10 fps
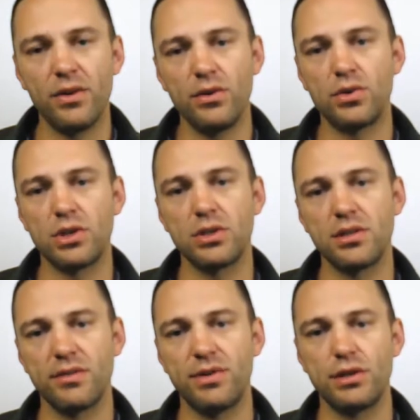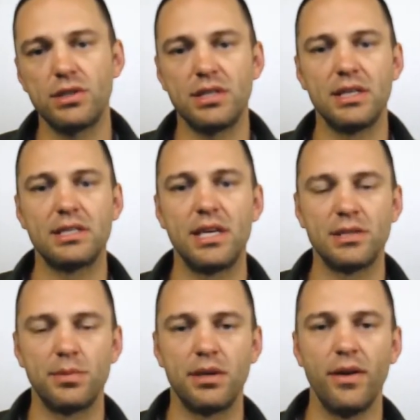the nutritional deficiency
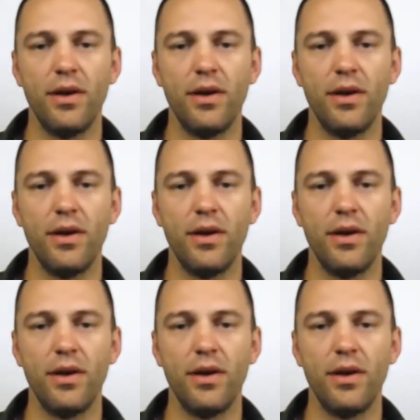assessment.